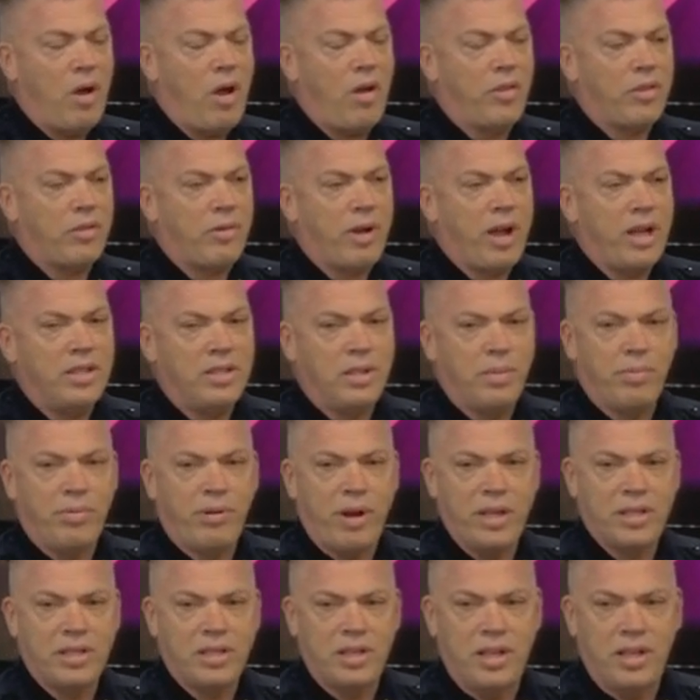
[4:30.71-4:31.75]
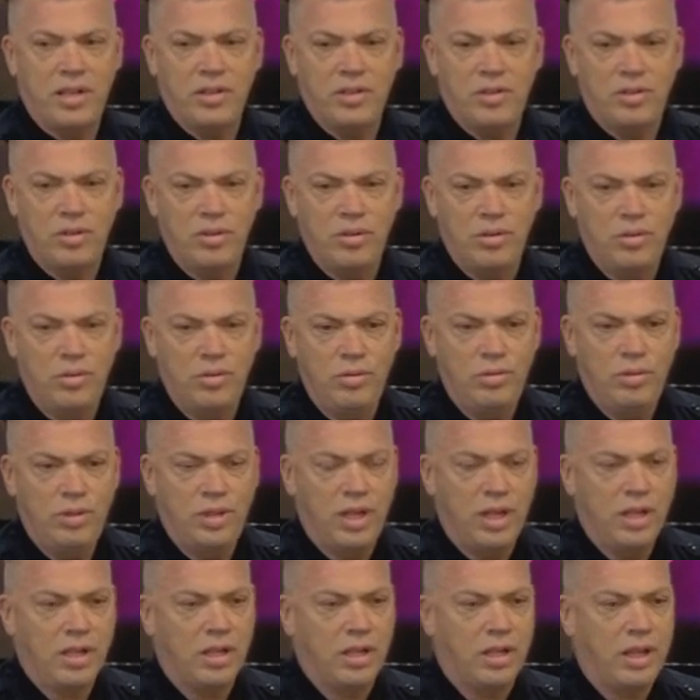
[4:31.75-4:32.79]
Authorized the president to
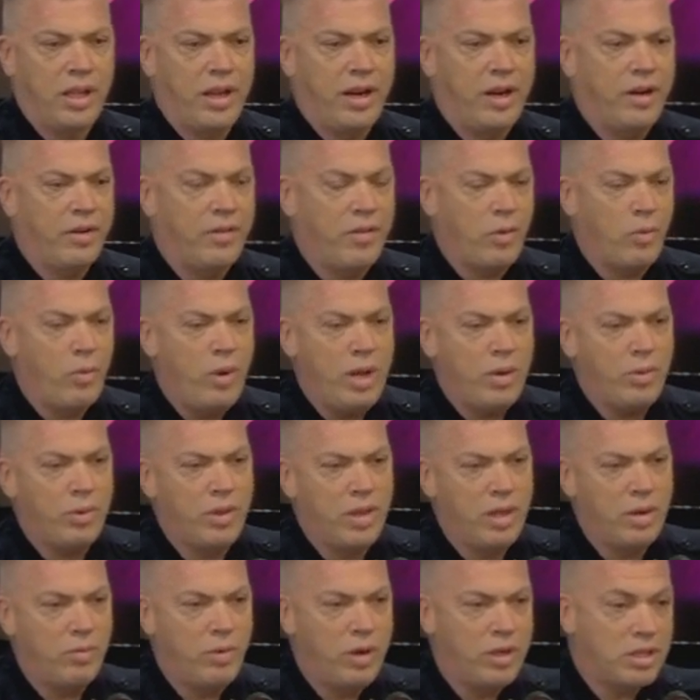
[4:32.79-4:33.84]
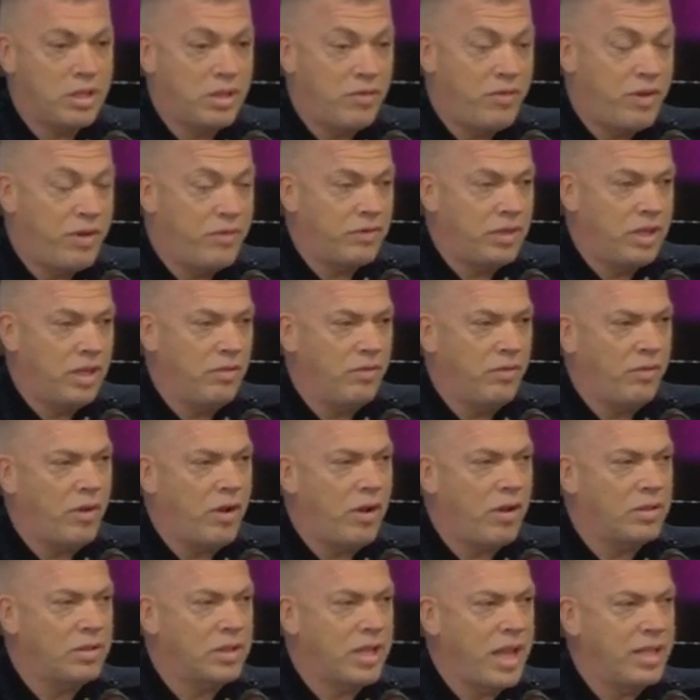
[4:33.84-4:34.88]
declare the week within which the 15th
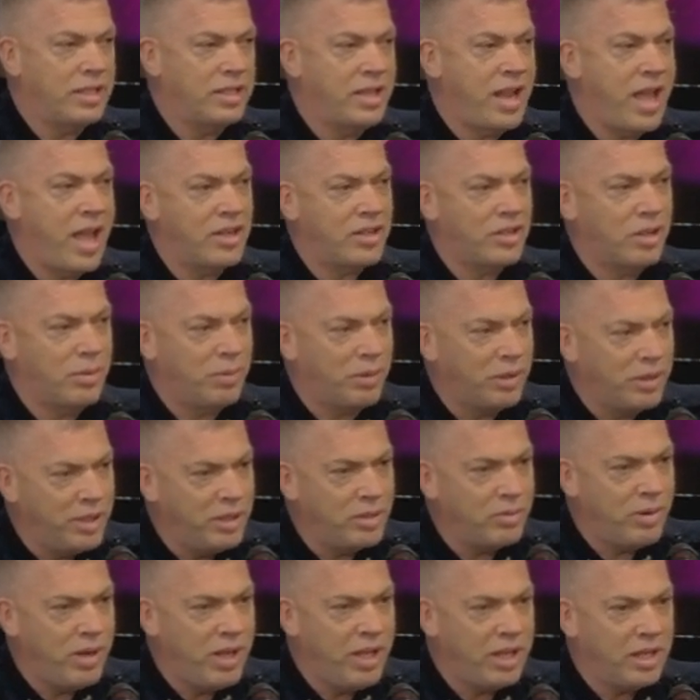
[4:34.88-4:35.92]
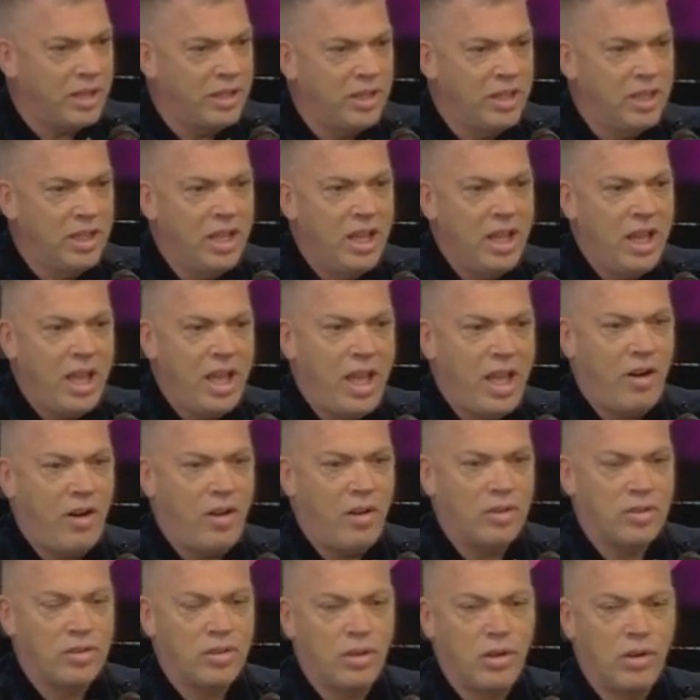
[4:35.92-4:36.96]
falls as National Police Week. And
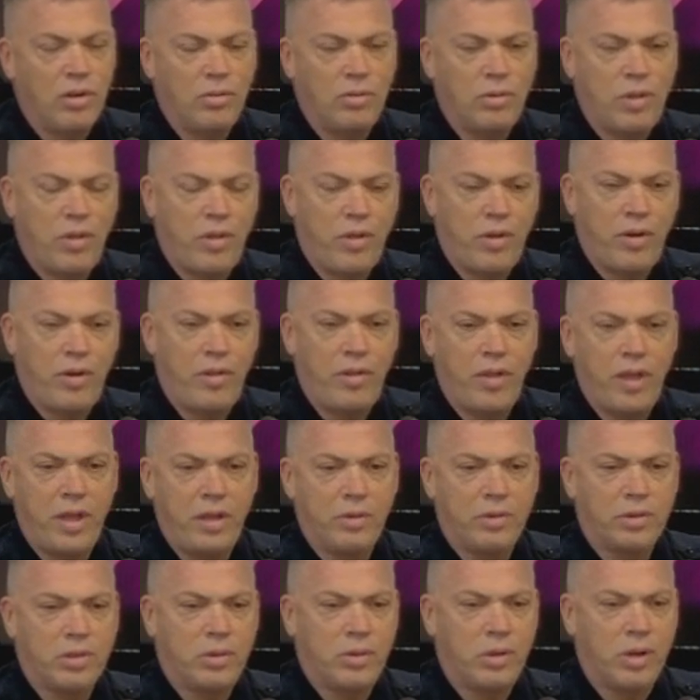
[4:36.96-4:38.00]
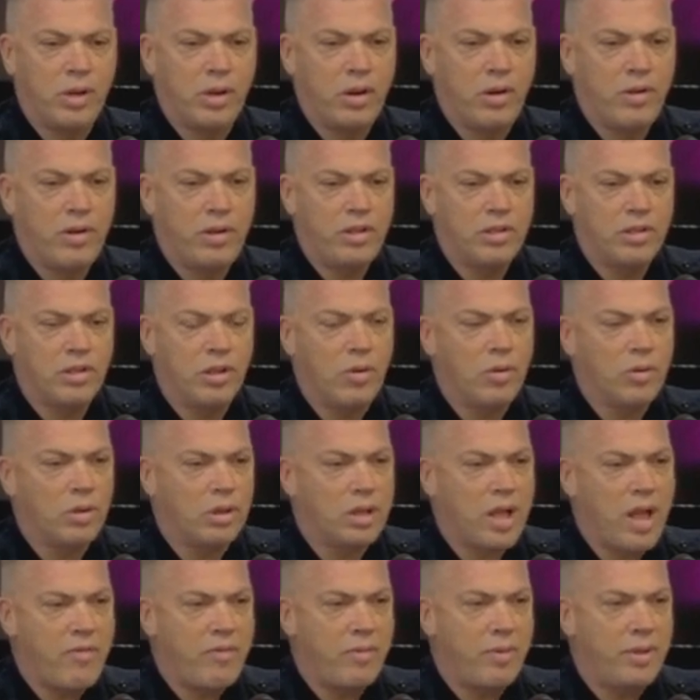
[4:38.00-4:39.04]
also the third thing was to encourage
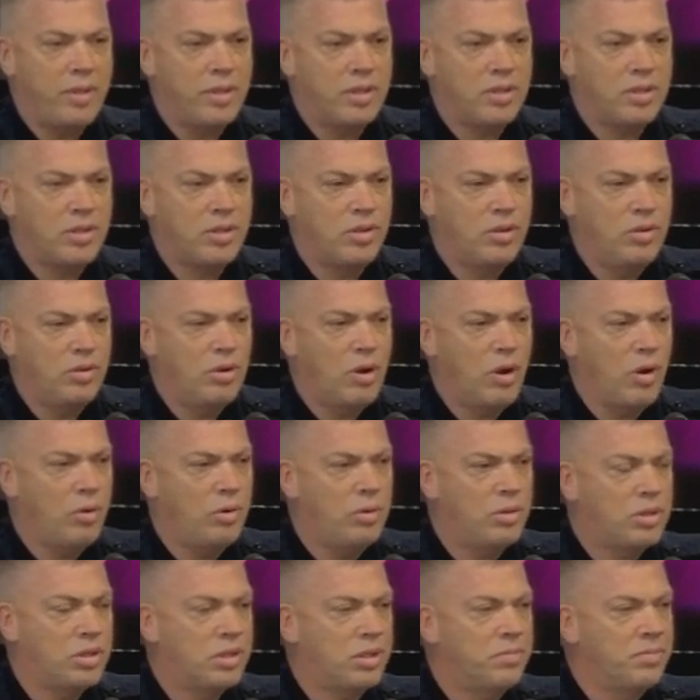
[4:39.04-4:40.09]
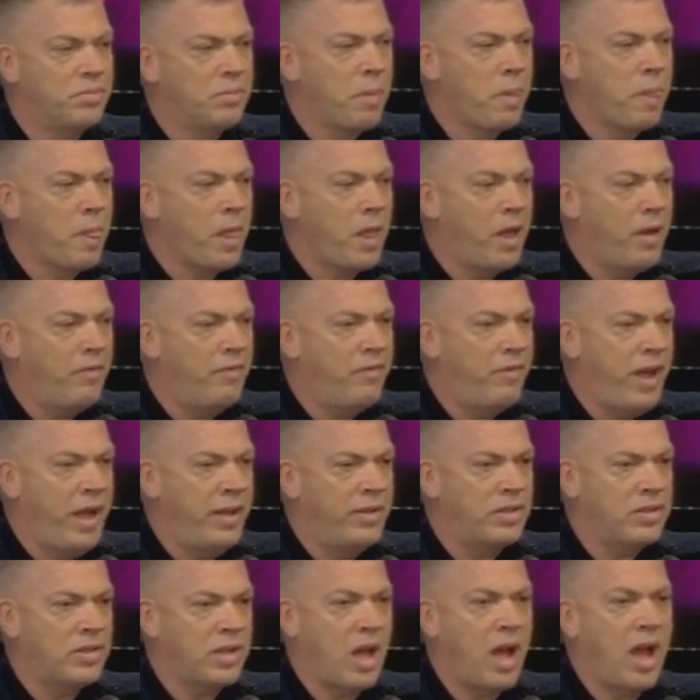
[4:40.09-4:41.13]
local governments to host
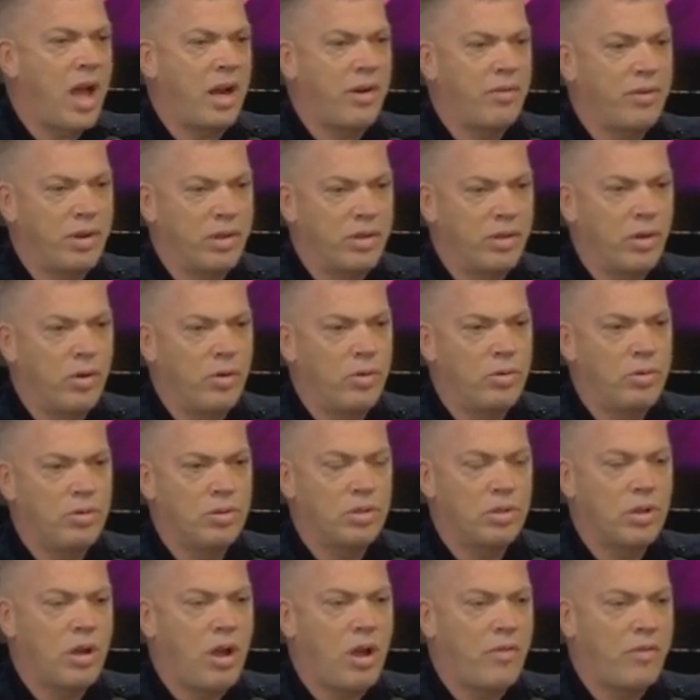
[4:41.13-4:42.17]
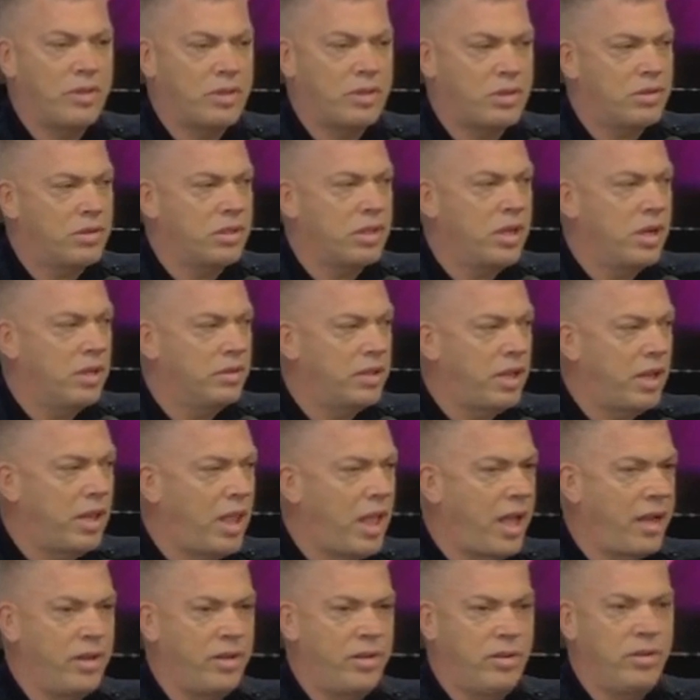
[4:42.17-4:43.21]
events honoring those officers killed in the
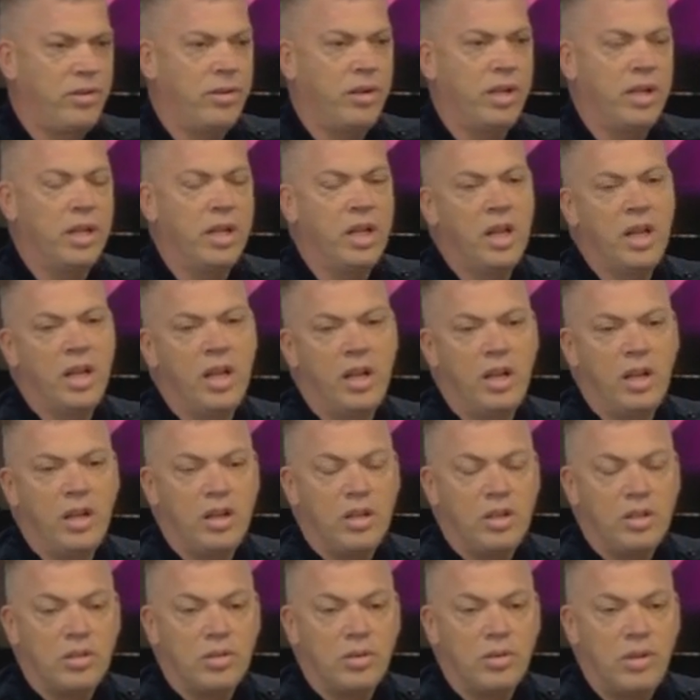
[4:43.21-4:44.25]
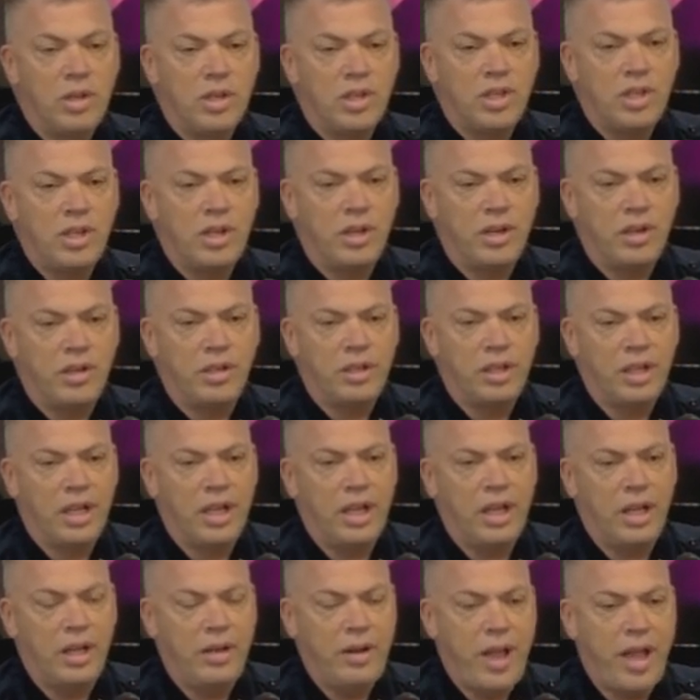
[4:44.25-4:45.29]
line of duty. So this year,
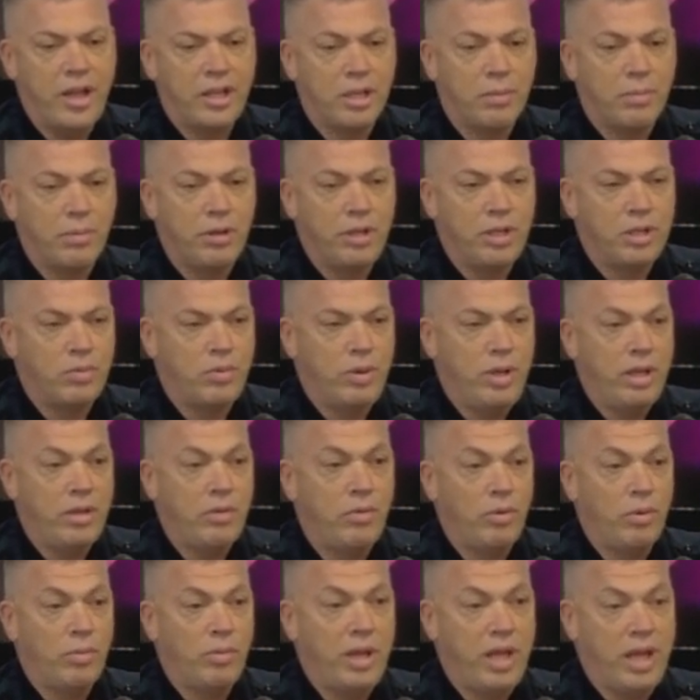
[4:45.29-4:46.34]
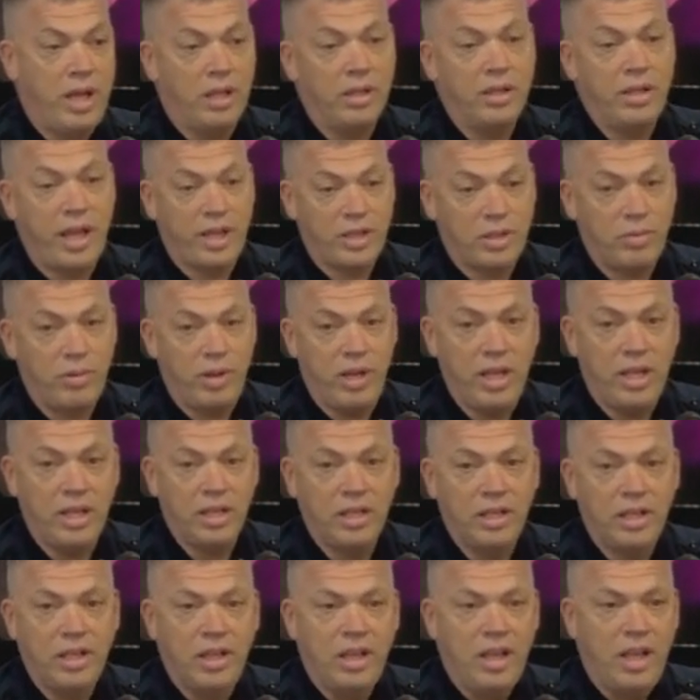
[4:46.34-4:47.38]
National Police Week will be held next week,
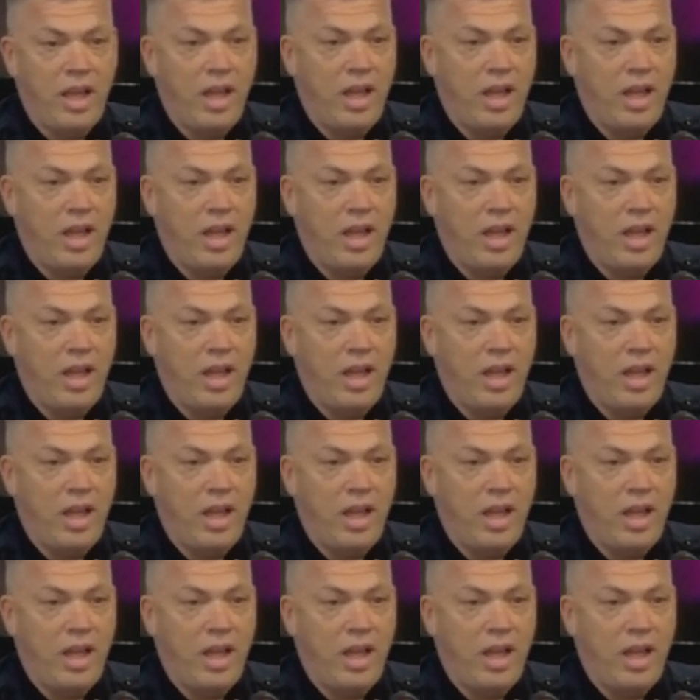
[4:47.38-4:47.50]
